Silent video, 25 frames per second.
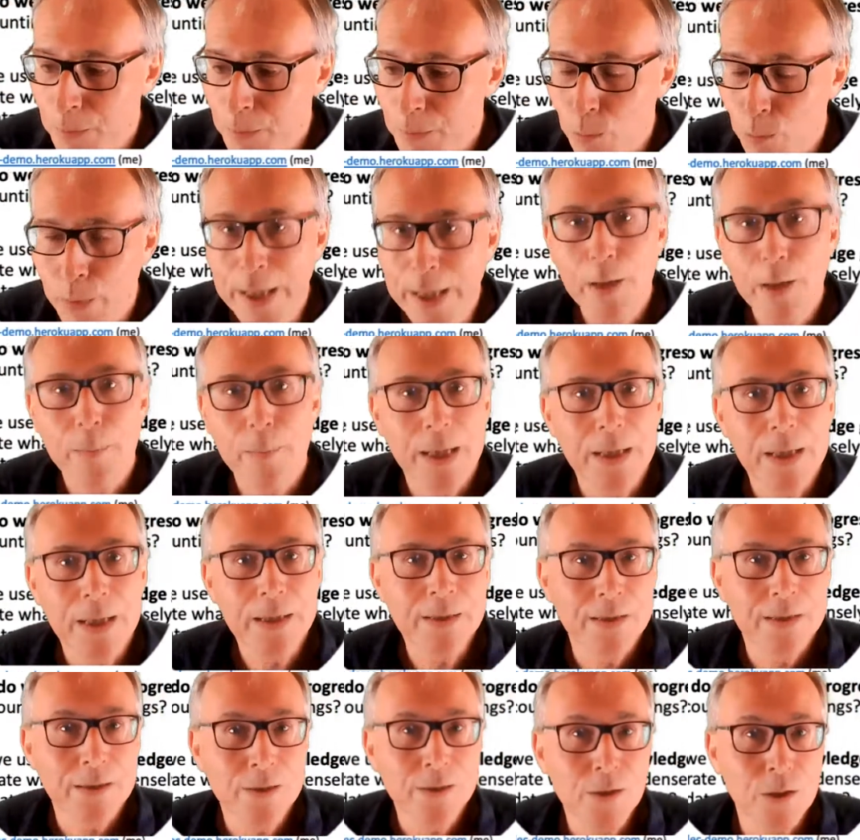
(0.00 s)
Wikibase is
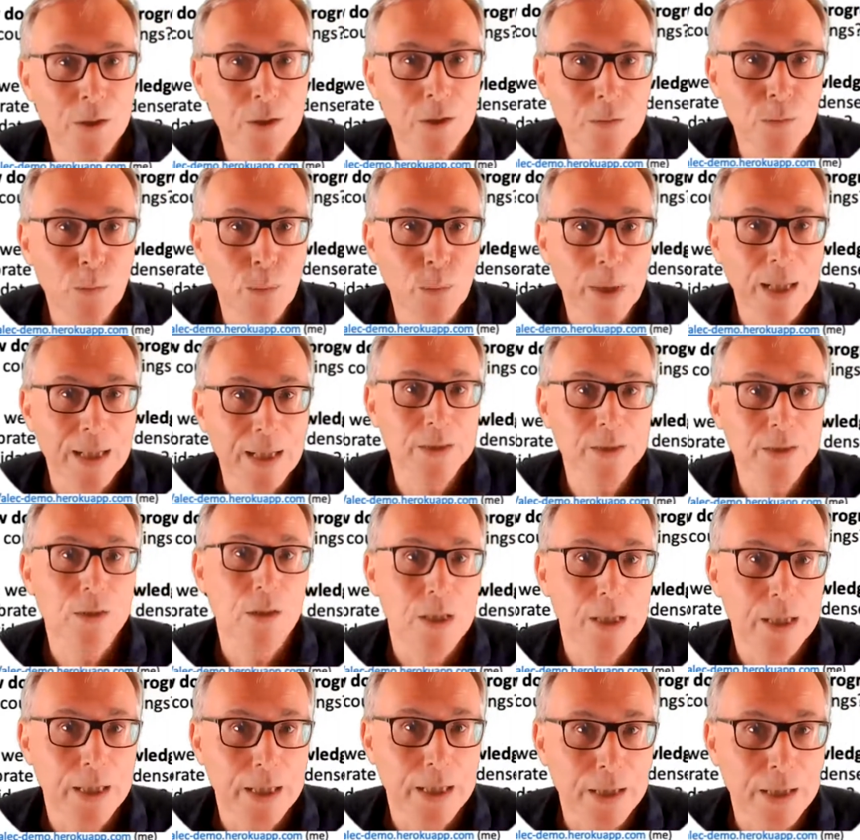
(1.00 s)
the software
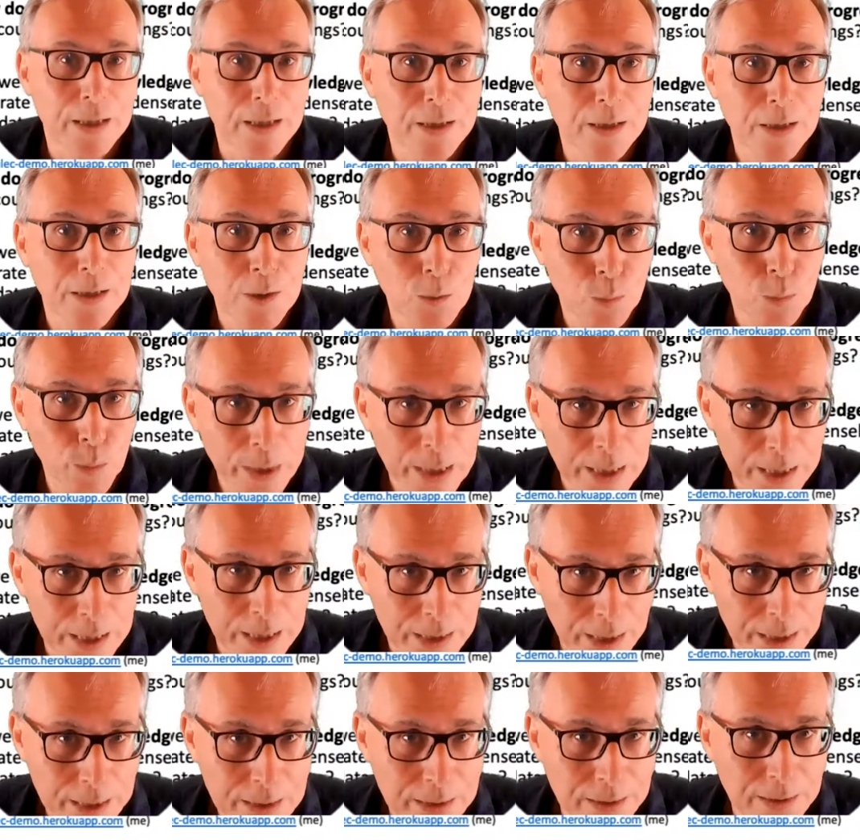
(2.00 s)
underlying
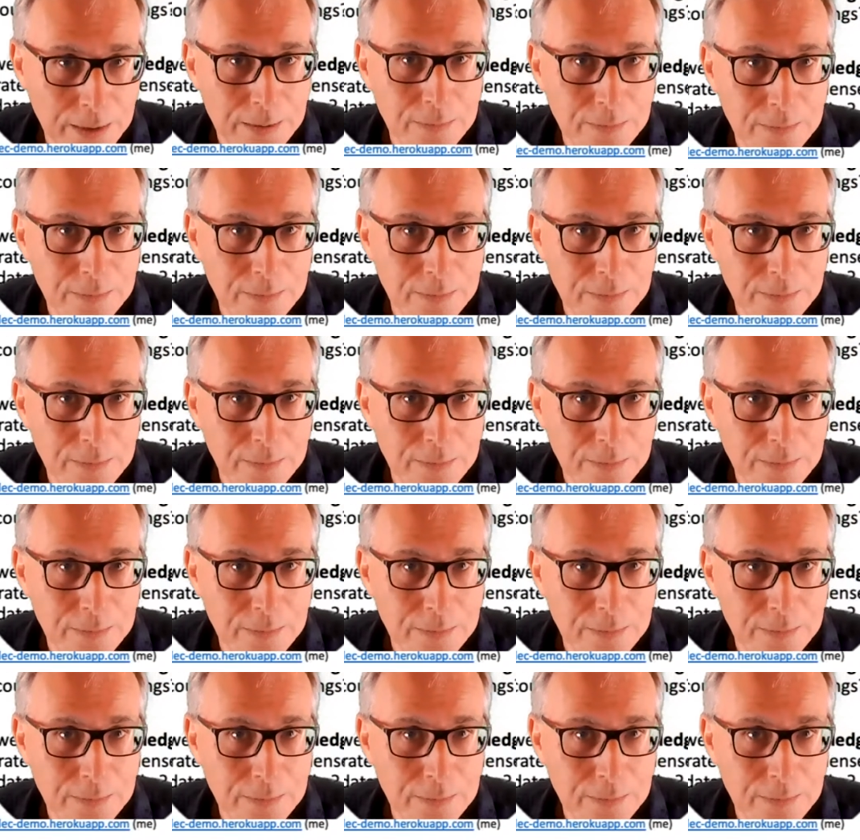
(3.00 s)
Wikidata.